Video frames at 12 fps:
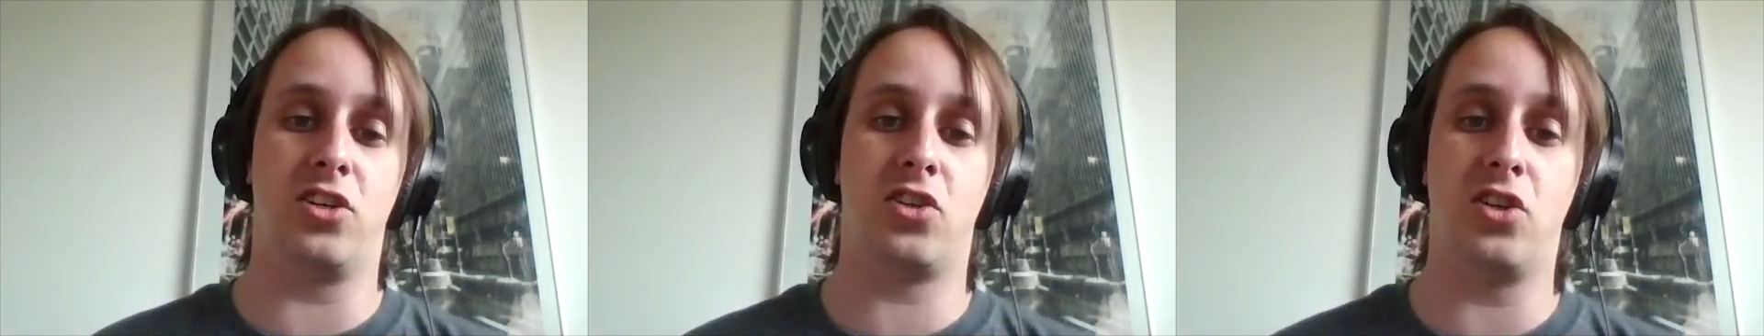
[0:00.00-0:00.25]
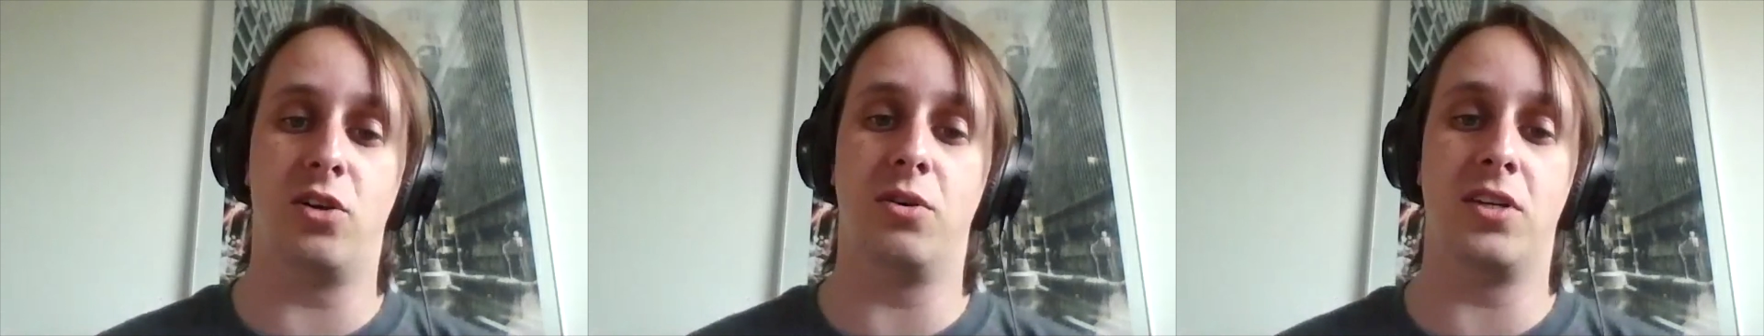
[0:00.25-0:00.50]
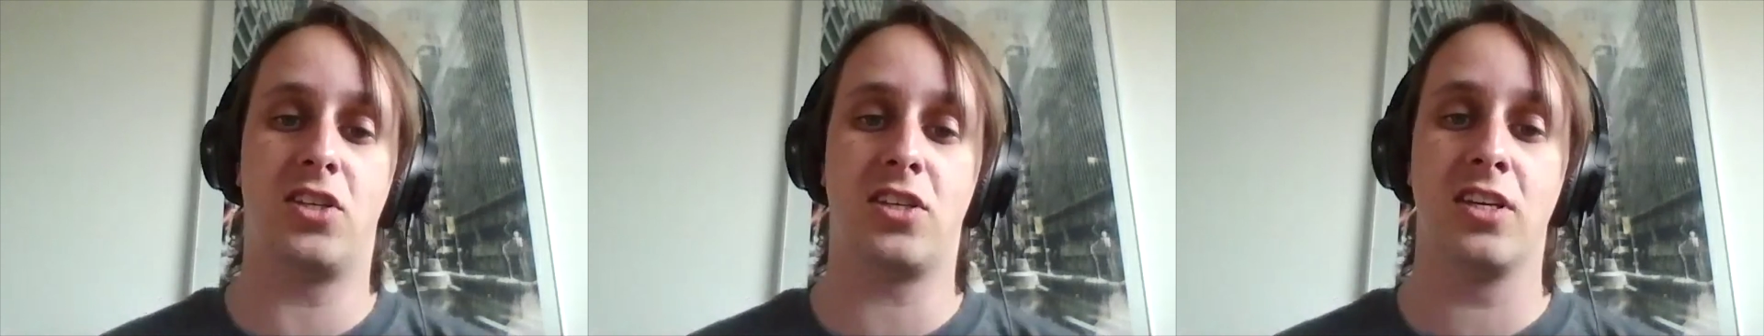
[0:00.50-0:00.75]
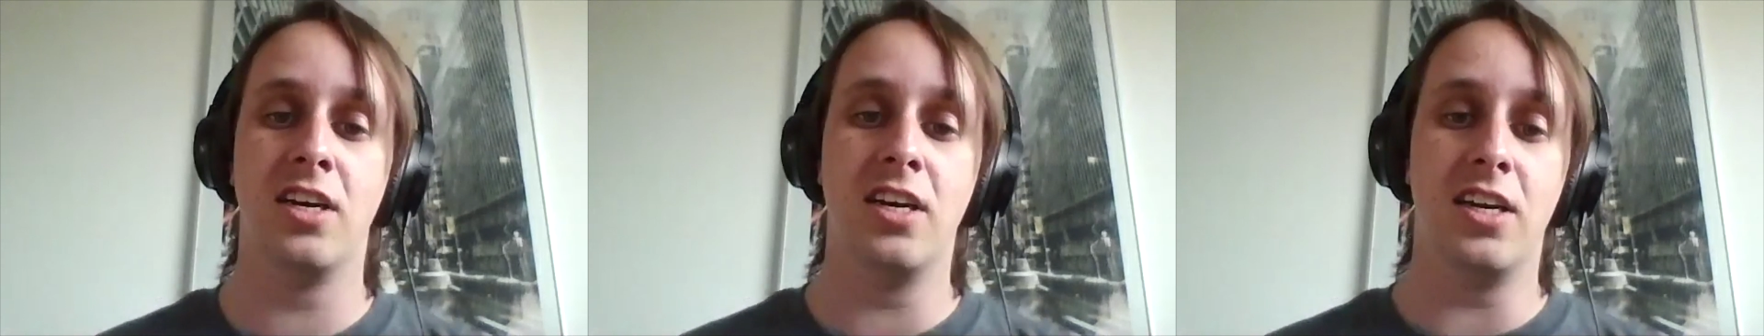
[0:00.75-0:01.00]
So it's
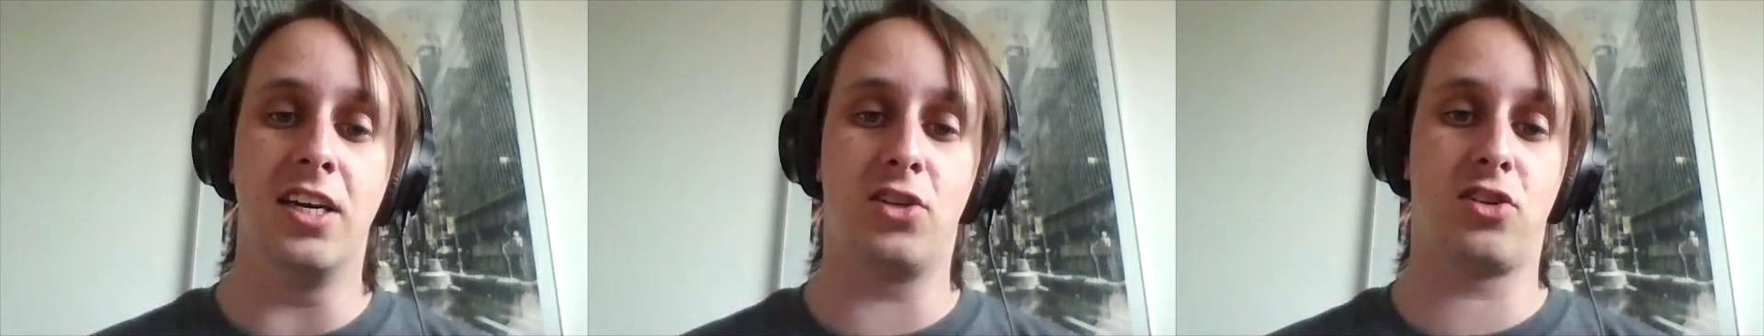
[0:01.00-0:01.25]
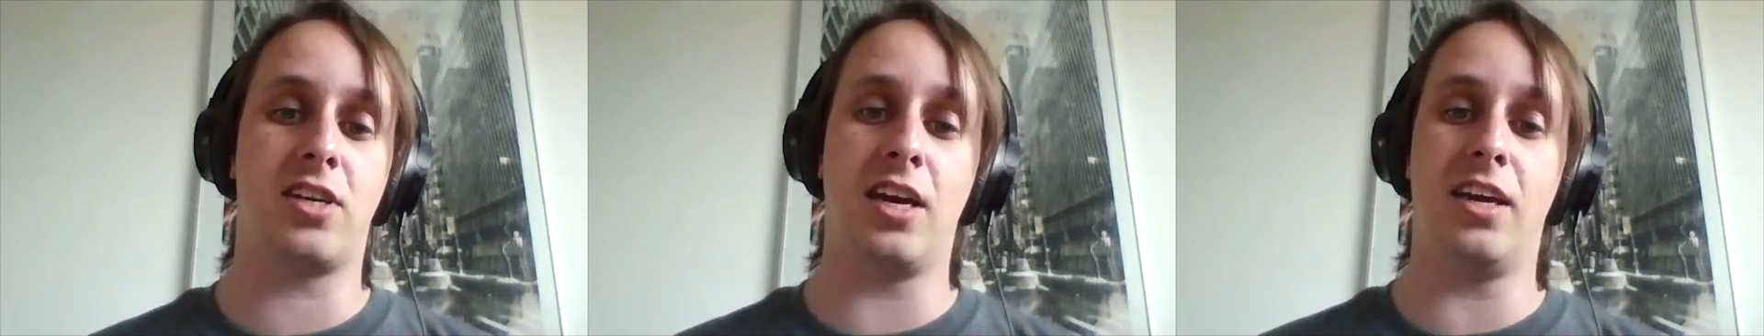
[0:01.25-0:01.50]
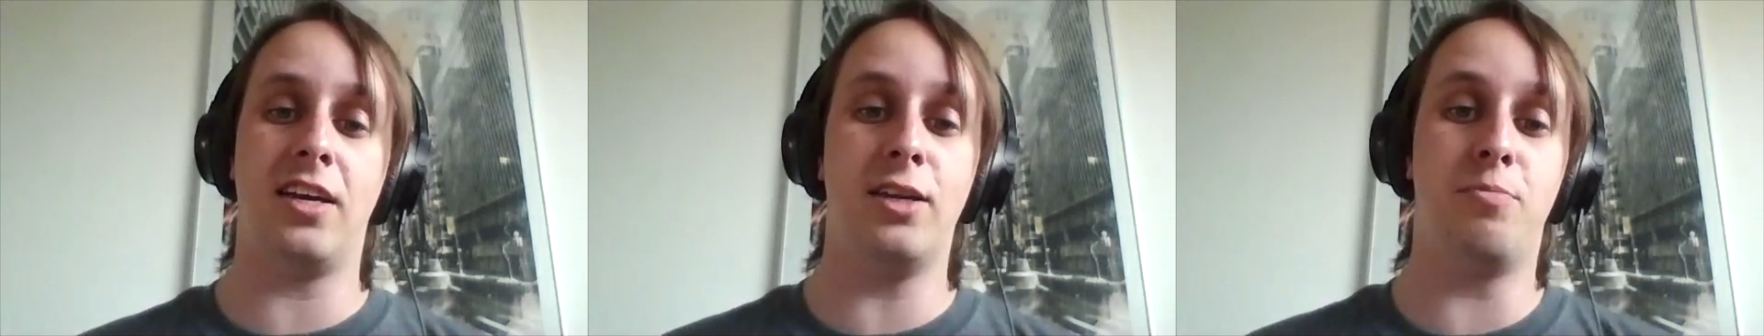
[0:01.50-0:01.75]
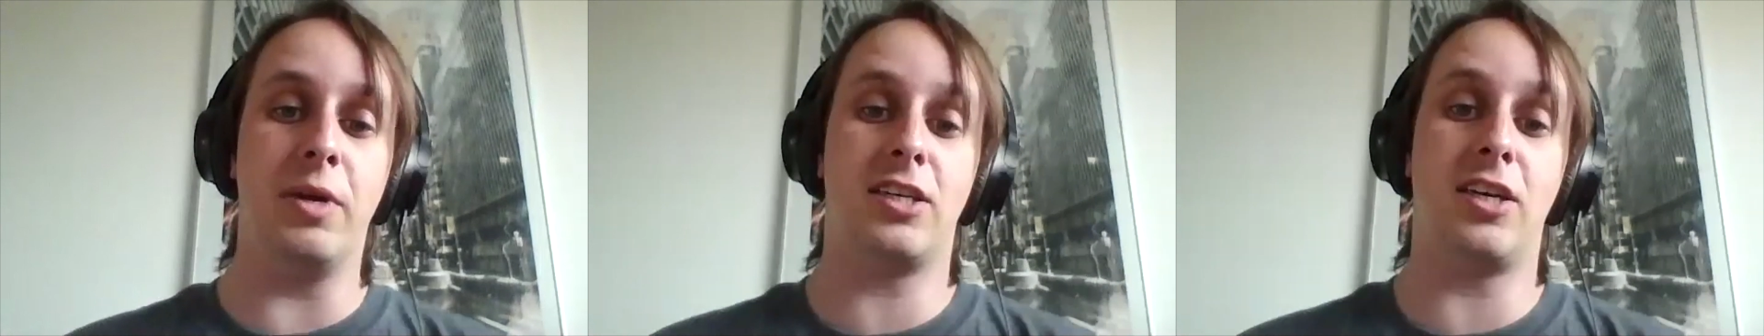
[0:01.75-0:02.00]
it's it
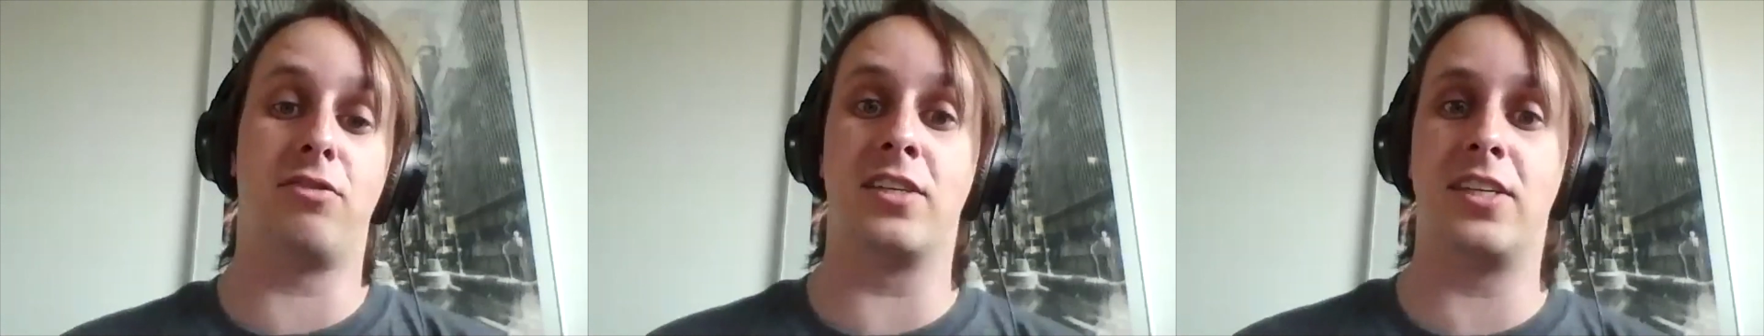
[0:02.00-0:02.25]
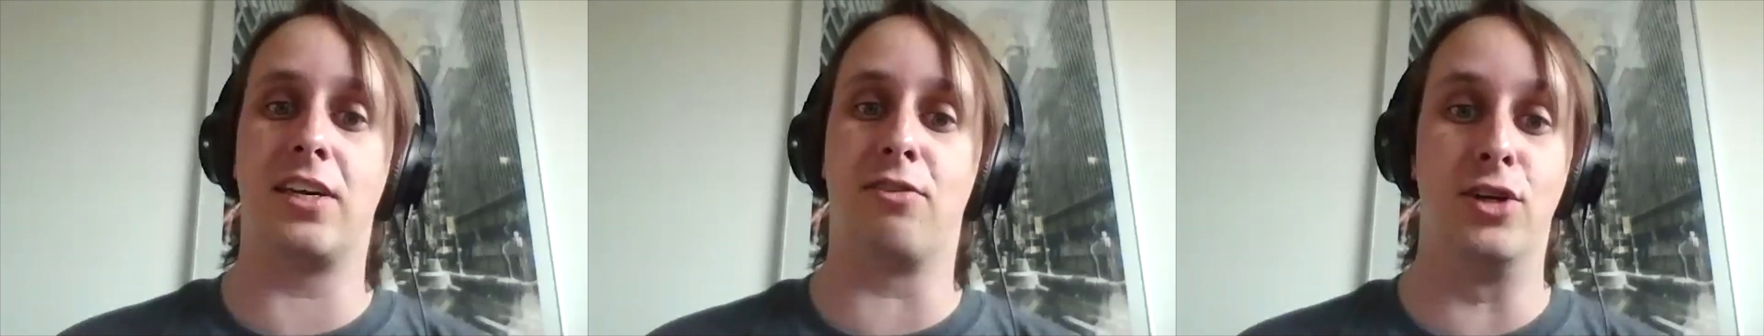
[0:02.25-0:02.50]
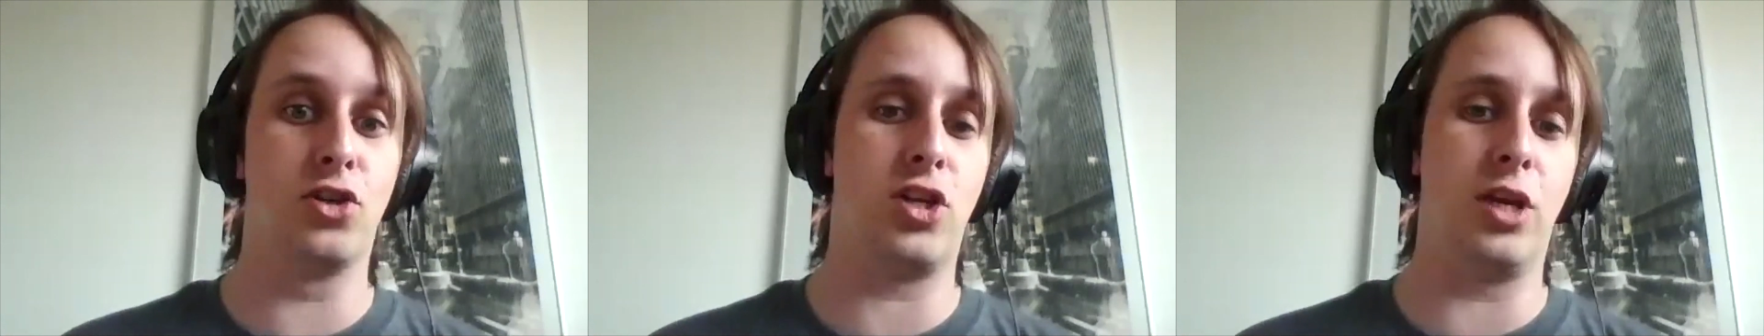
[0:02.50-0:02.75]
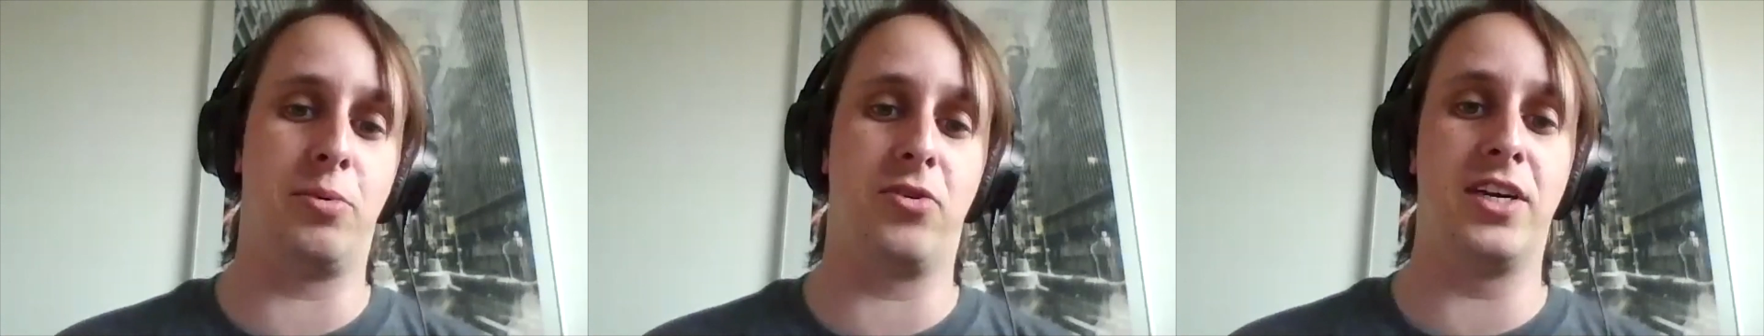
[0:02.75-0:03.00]
makes everything real
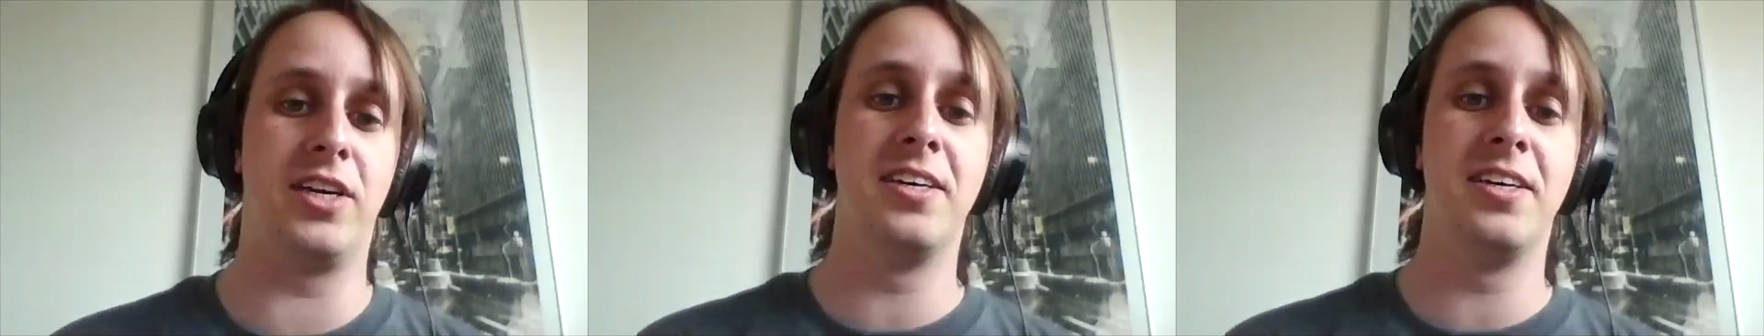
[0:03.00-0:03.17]
slippery.